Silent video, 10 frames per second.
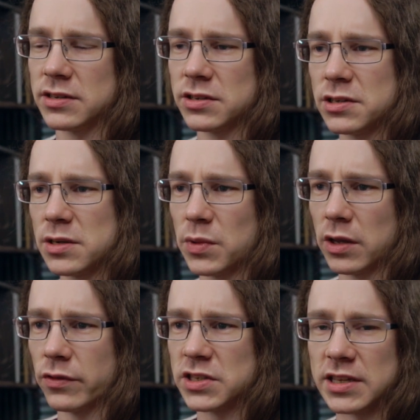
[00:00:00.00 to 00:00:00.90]
That's something
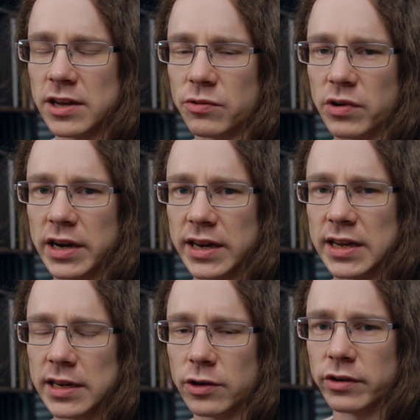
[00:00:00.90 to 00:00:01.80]
obviously they're really
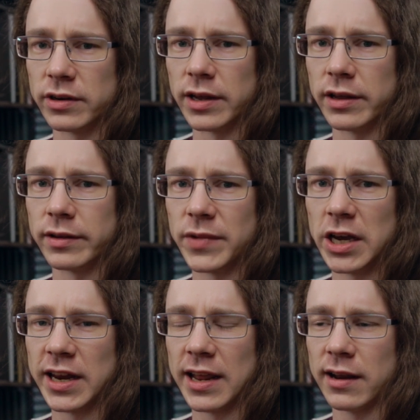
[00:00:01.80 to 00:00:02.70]
keen on
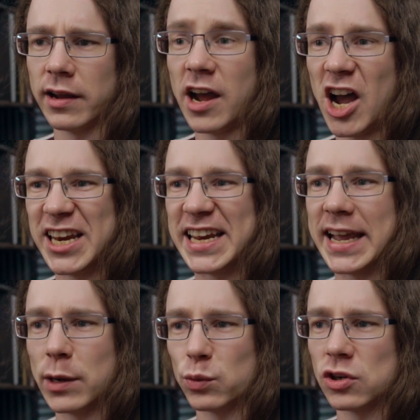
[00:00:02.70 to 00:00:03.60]
ironing
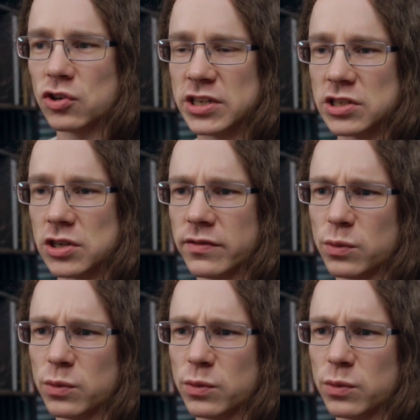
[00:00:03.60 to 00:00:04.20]
out the creases of,